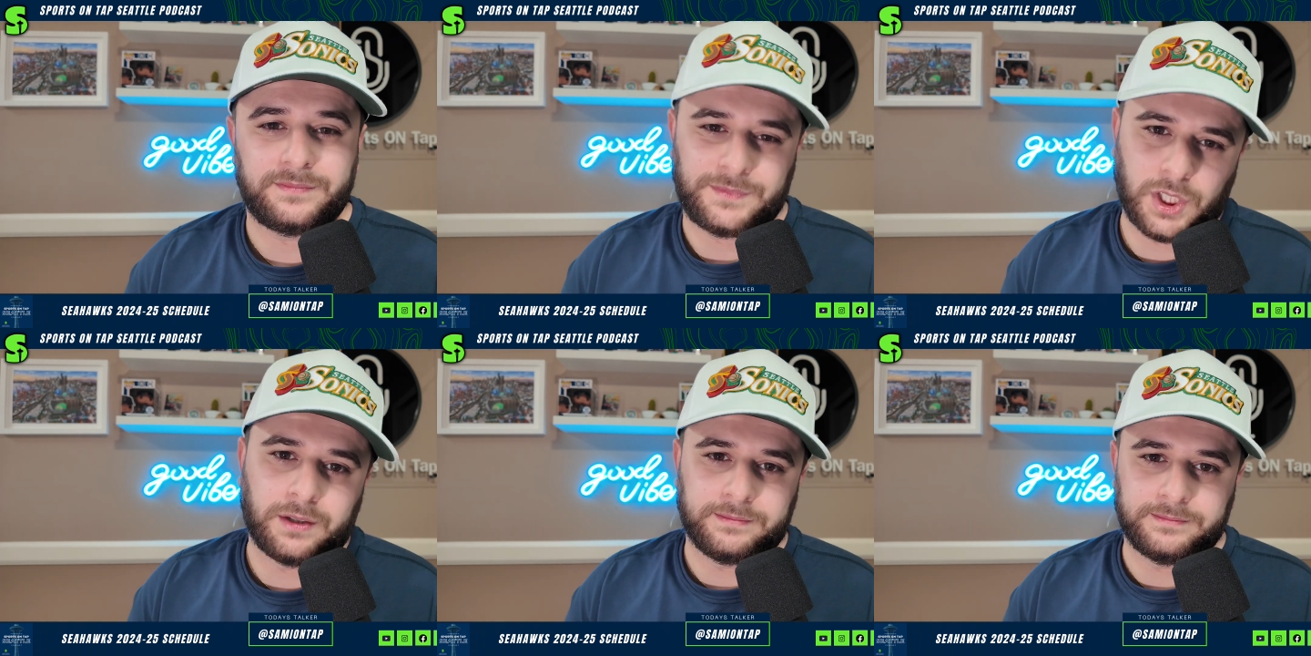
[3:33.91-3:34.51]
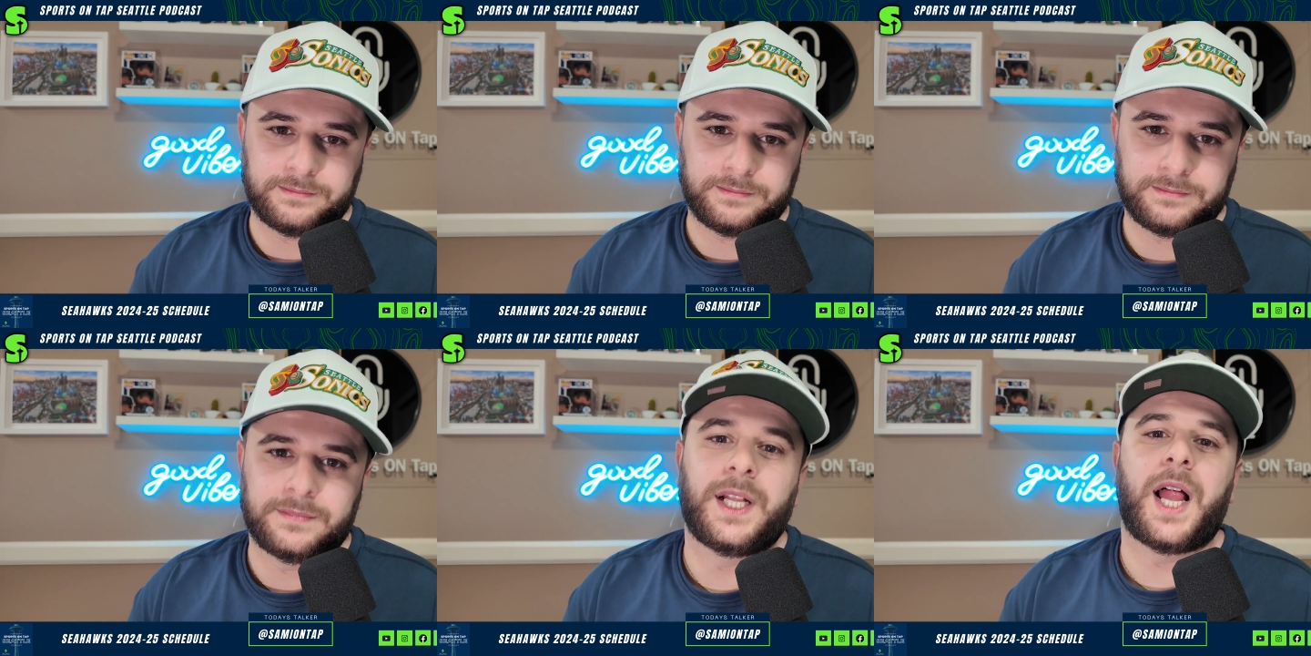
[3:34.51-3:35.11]
So
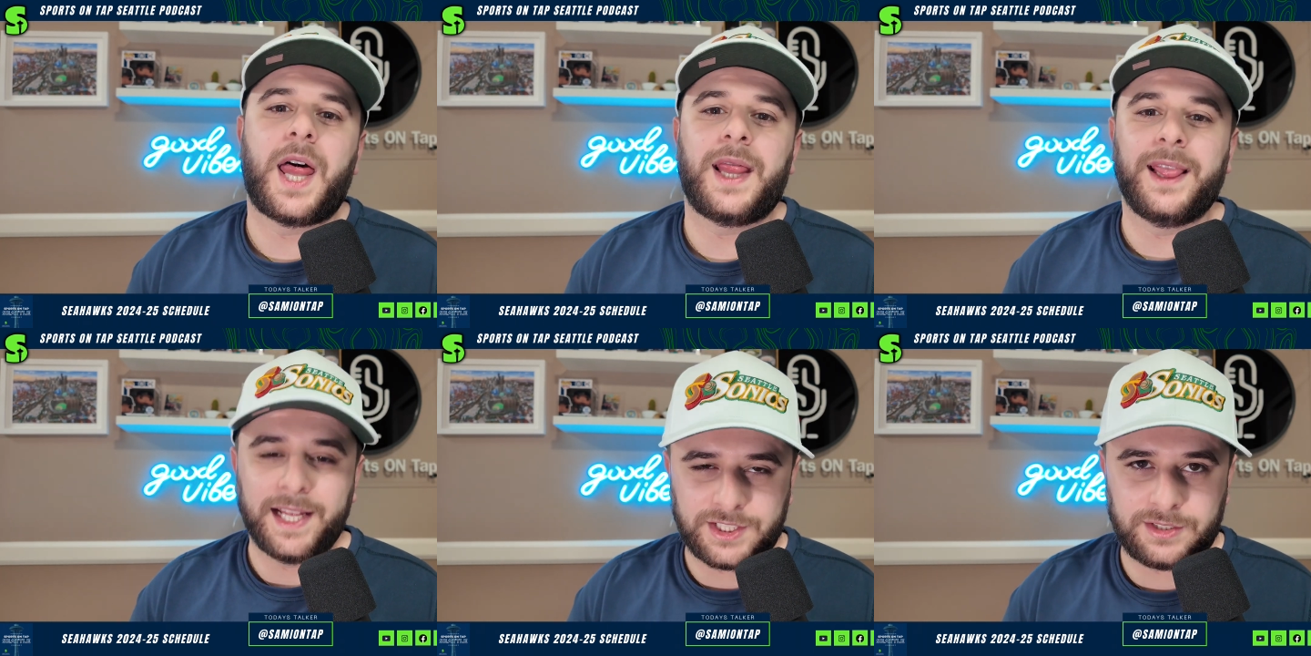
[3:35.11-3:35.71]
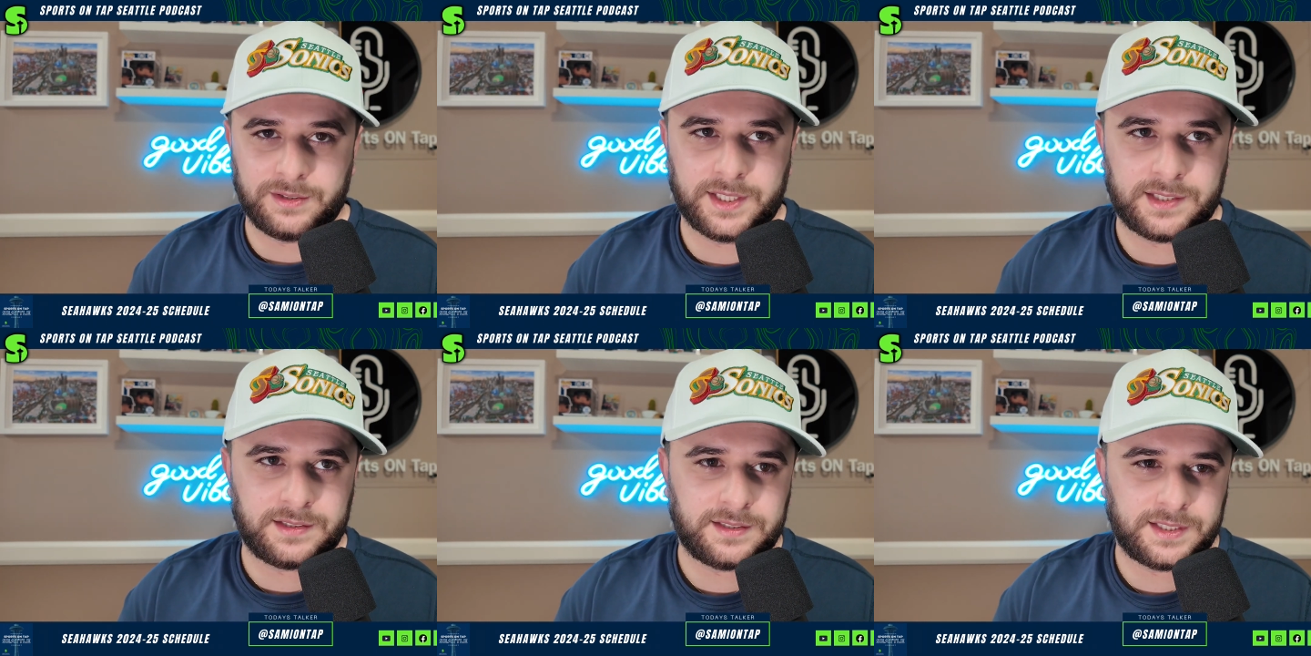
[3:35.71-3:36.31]
let's do
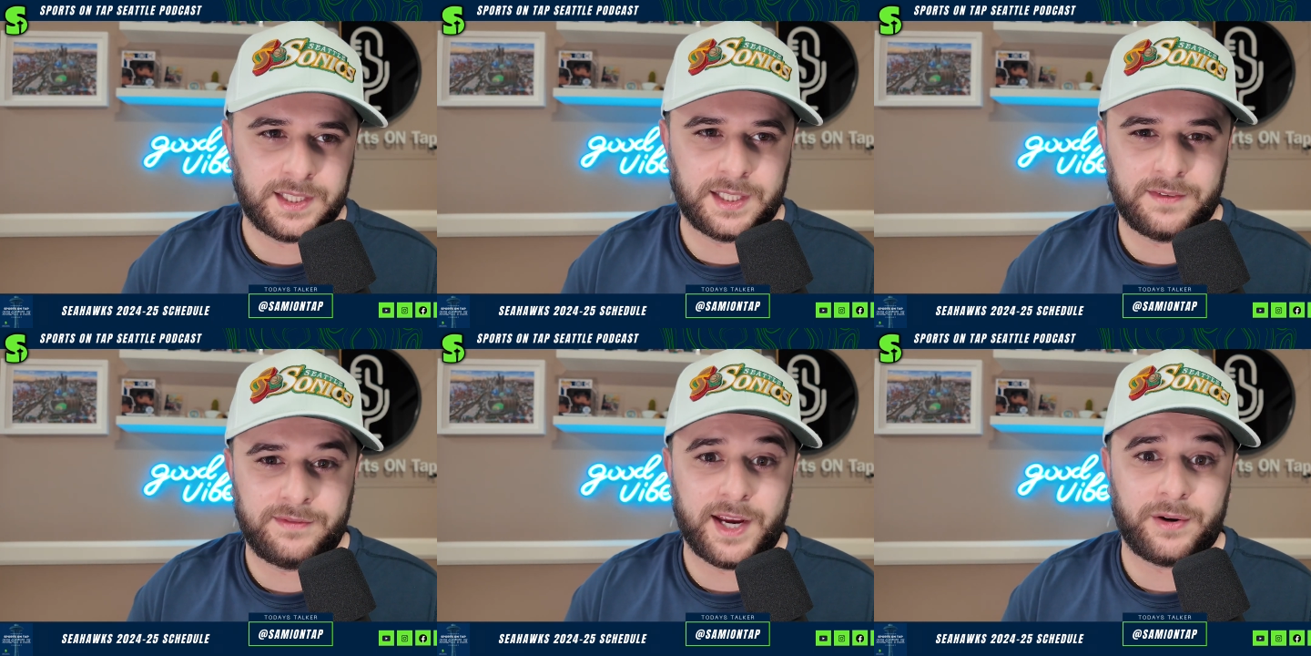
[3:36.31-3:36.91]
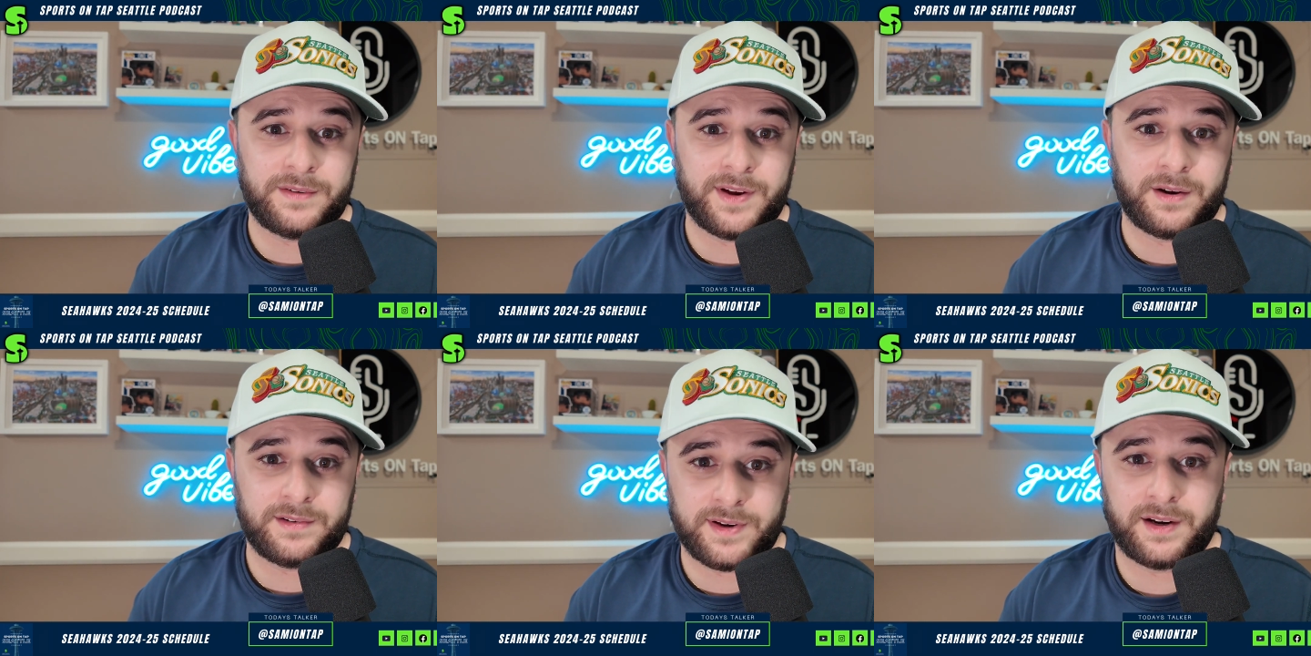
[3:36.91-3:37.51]
this. The very,
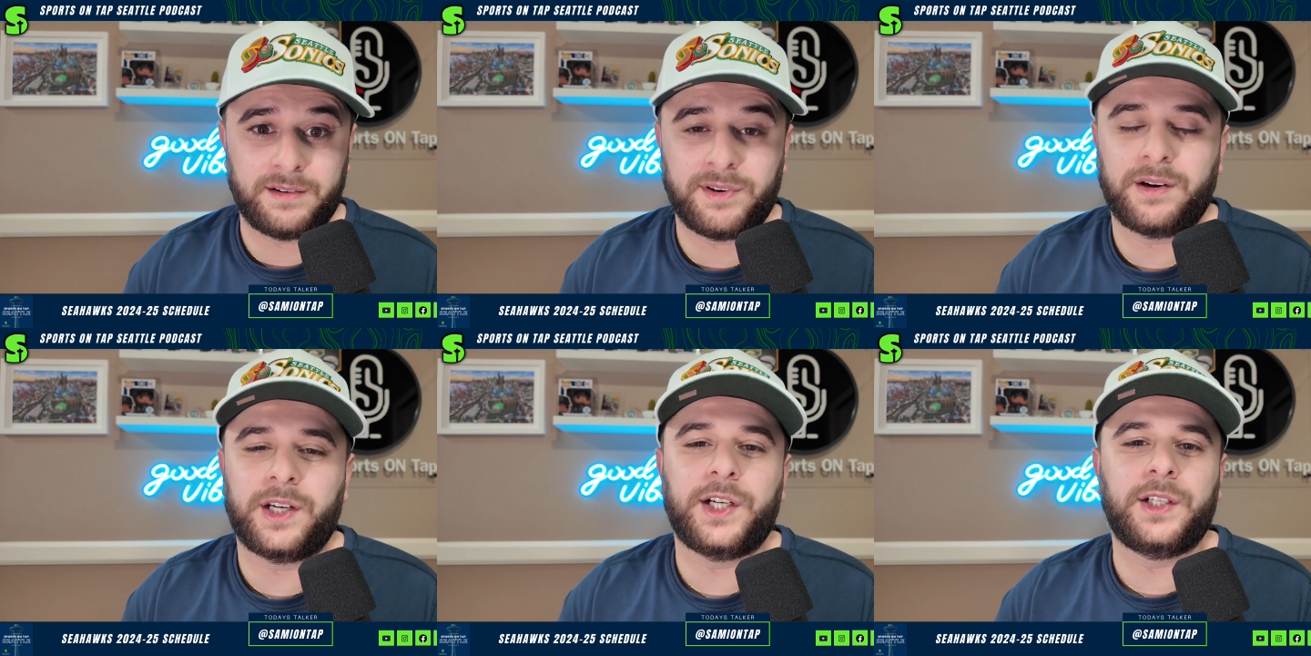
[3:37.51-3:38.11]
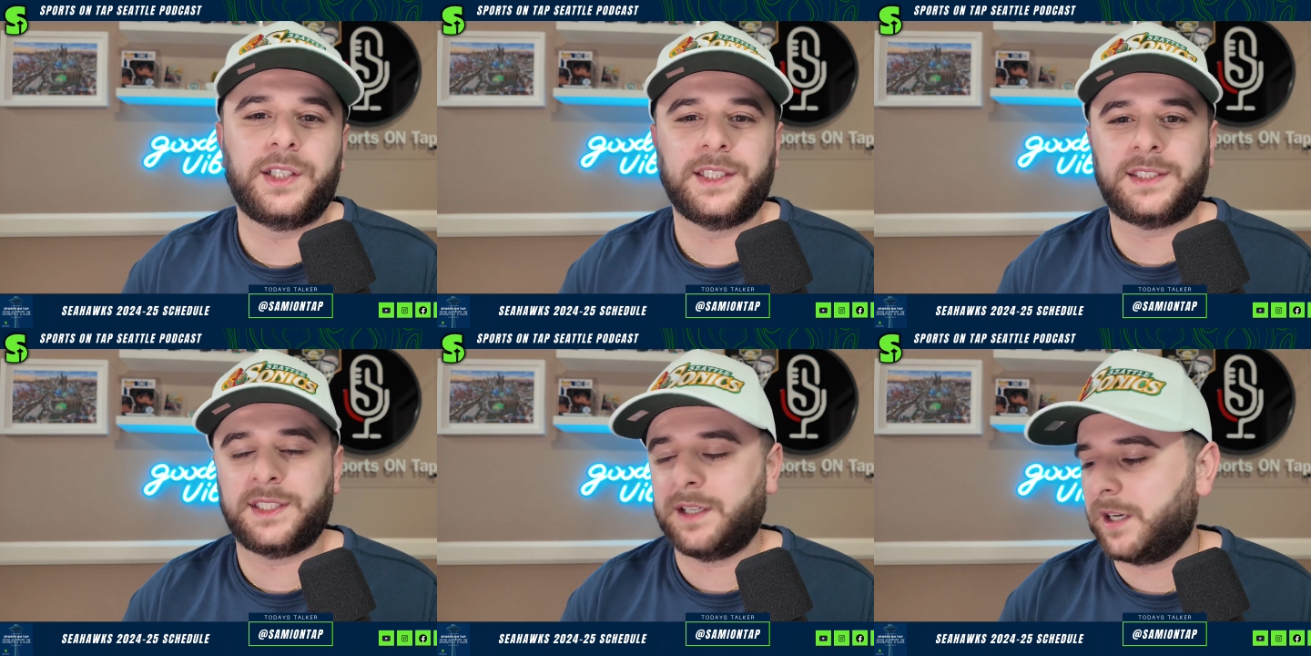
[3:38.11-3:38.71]
very, very, very early
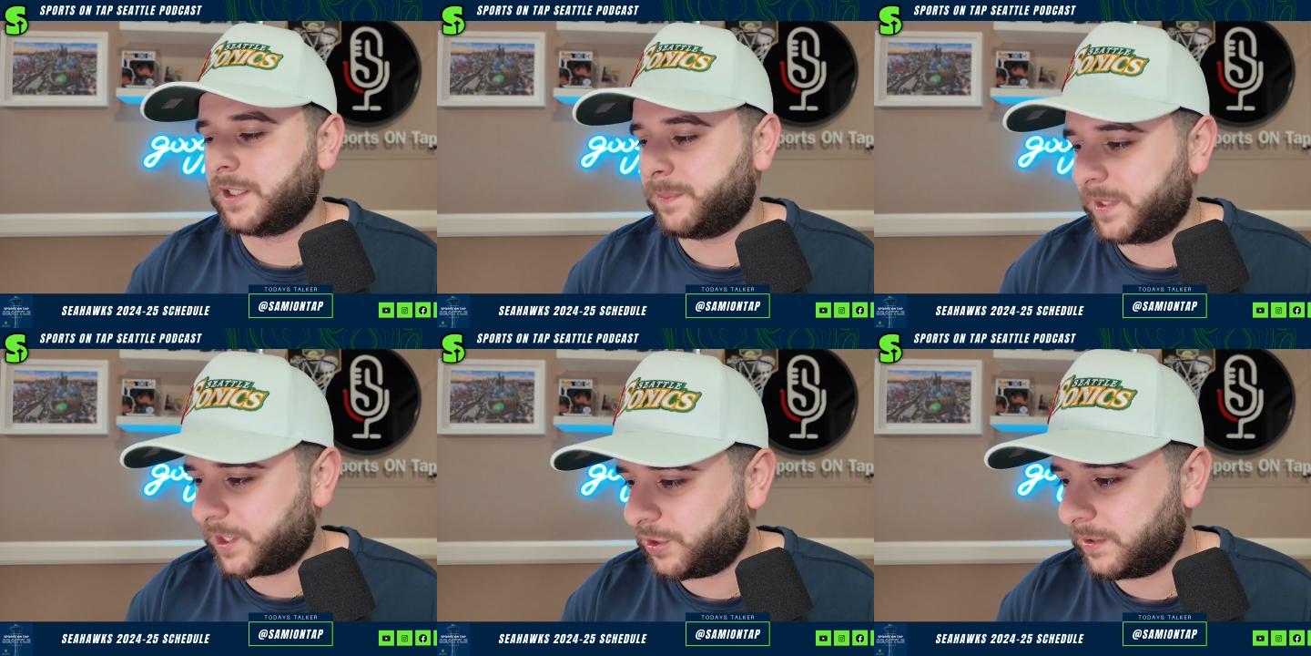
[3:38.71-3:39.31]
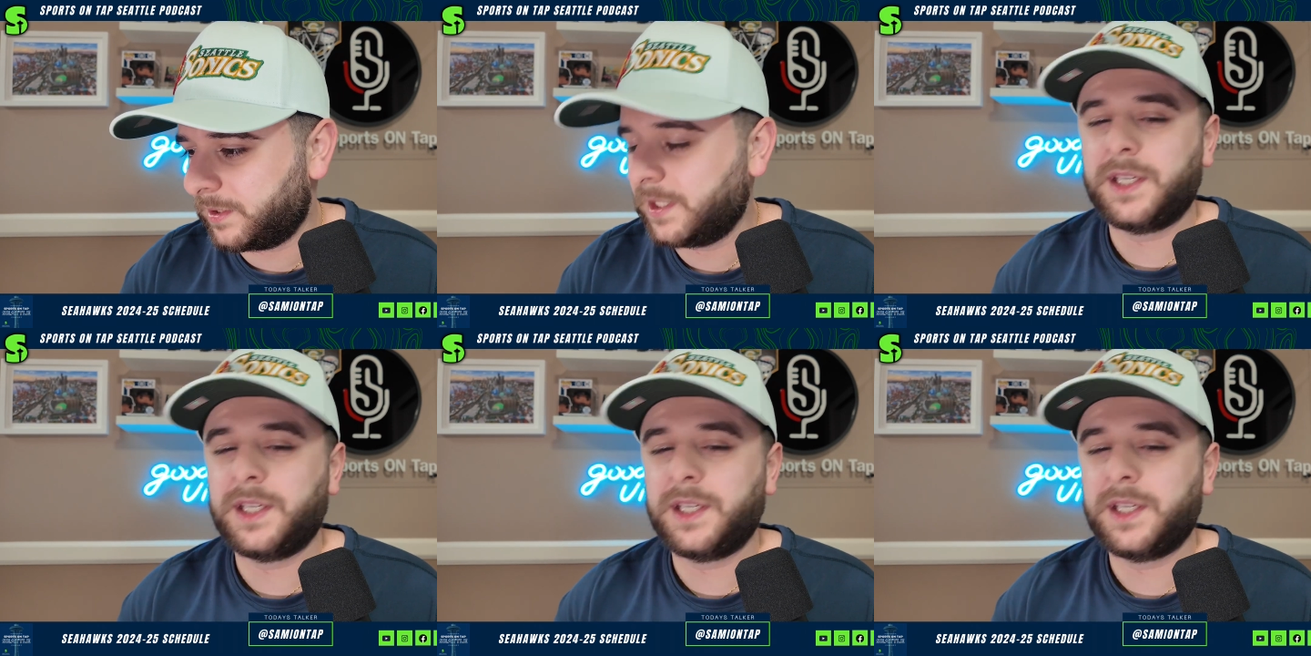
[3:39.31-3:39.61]
Seahawks prediction.